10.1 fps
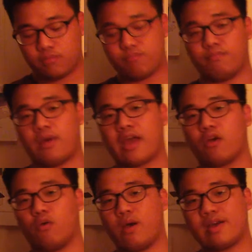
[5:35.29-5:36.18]
Mac
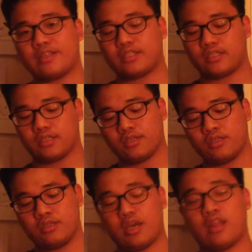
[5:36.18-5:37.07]
OS,
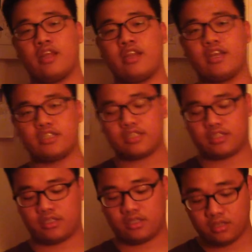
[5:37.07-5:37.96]
and
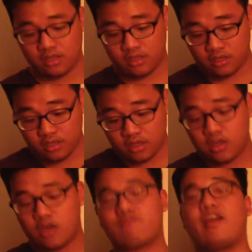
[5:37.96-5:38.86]
Linux.
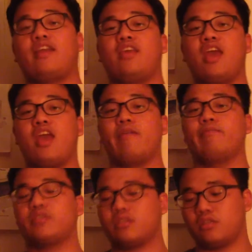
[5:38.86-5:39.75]
Write
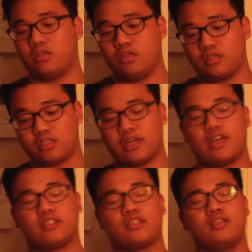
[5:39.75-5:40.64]
games such
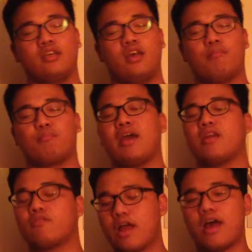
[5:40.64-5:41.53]
as
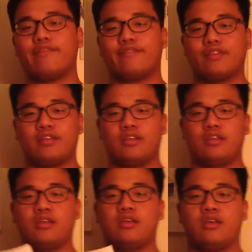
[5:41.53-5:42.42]
Minecraft,
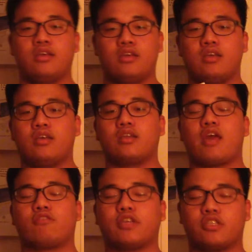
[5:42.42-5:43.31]

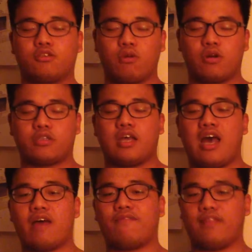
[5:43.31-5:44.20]
Counter-Strike Source,
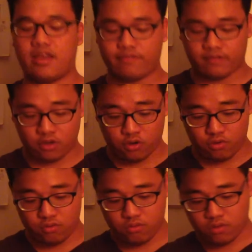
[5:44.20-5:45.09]
Half-Life 2,